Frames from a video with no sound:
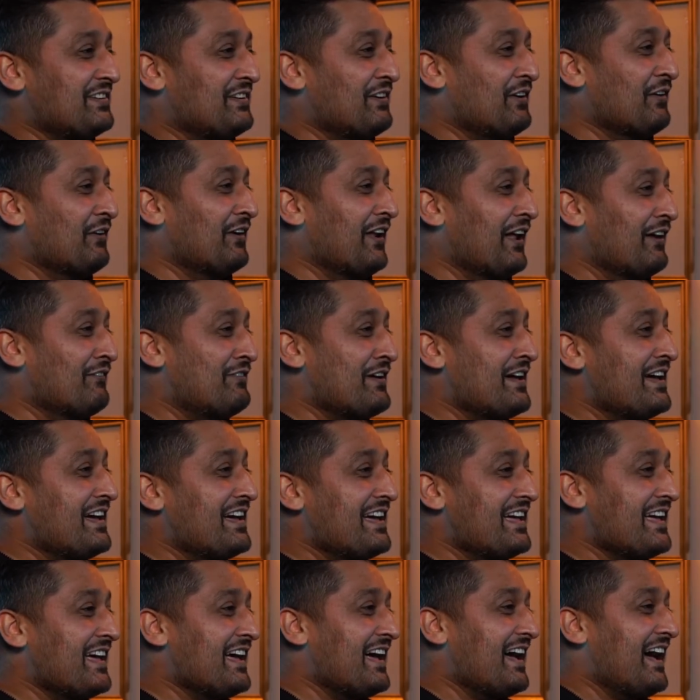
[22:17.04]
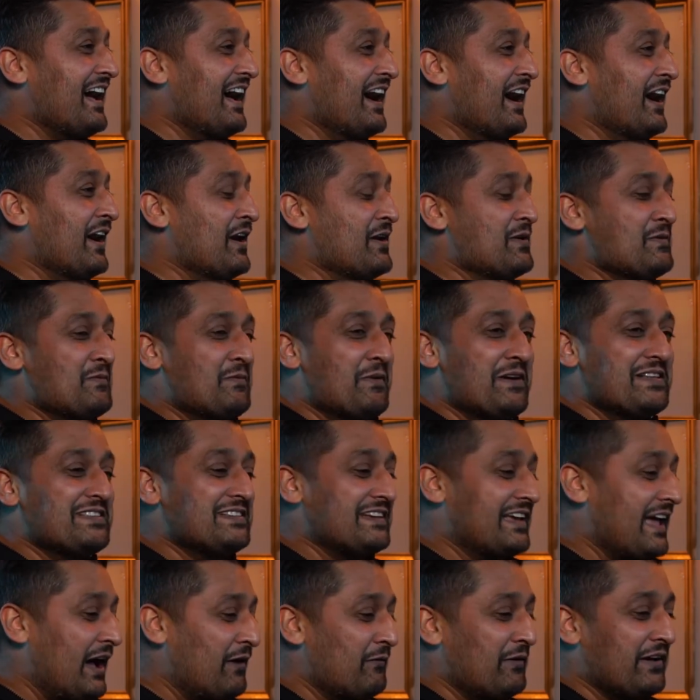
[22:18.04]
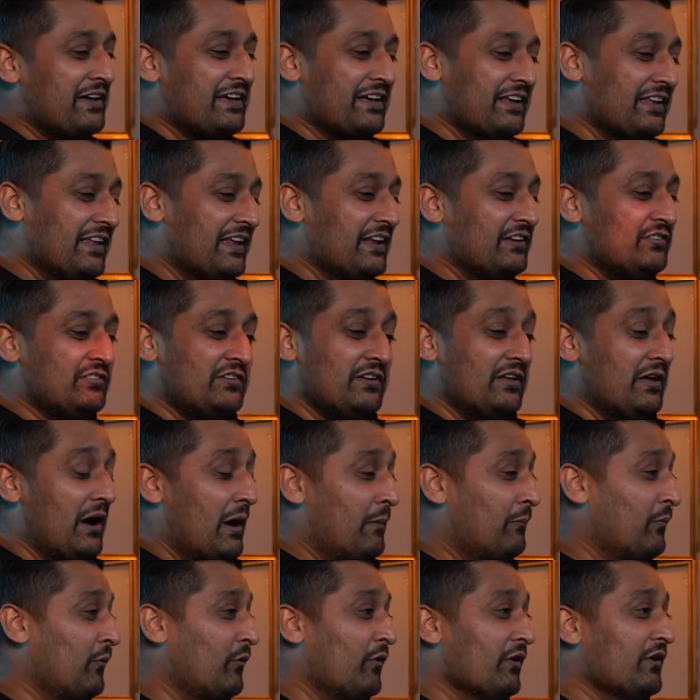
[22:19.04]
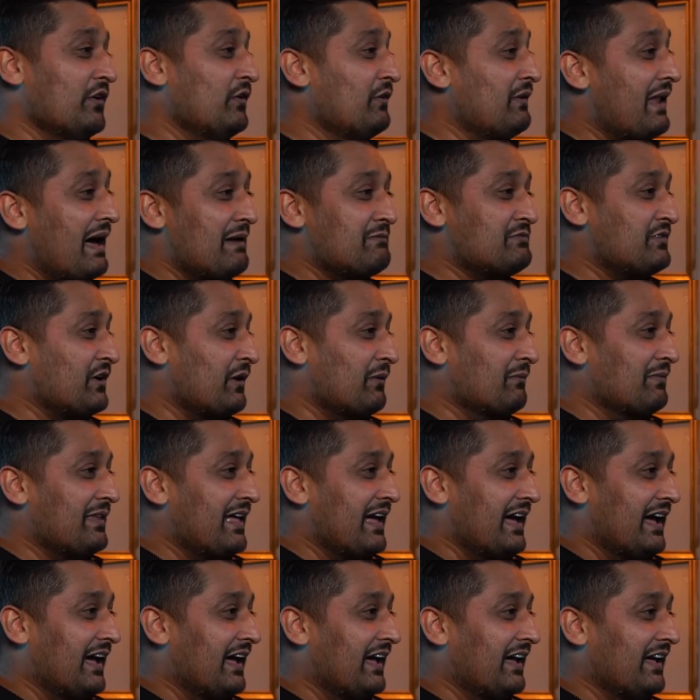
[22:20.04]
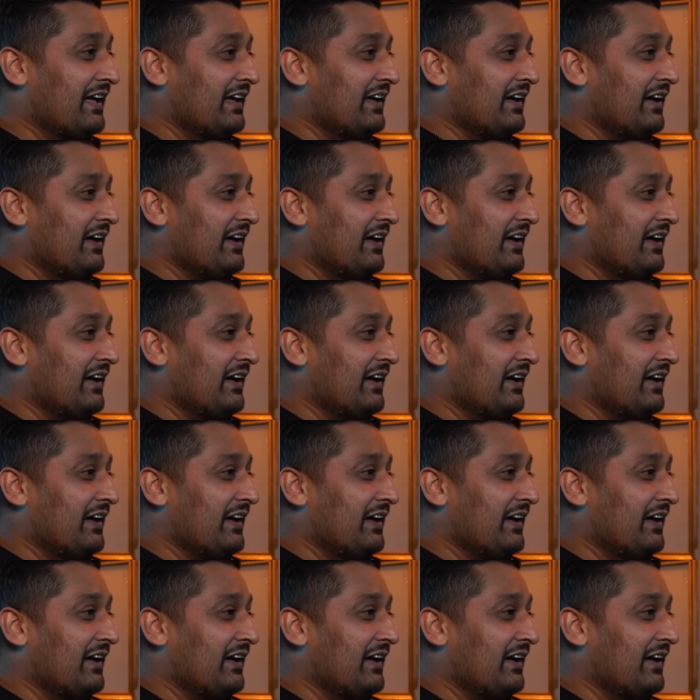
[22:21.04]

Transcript: We were up there. Went to Gatwick and literally I bought a new laptop there.